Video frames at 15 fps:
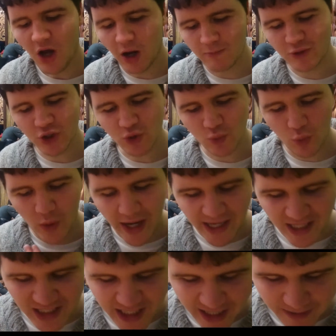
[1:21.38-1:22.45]
I'm just
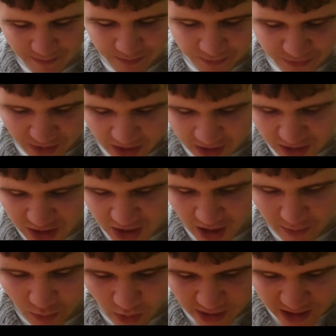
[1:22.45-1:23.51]
waiting, because
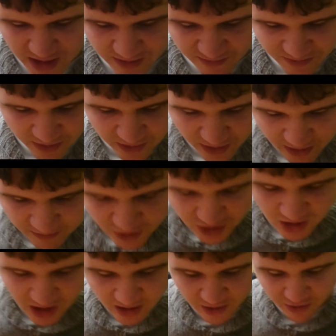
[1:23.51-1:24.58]
I'm waiting for the... I've
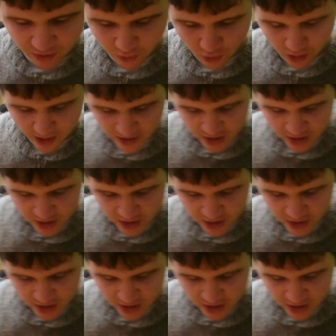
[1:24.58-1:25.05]
just had a thought,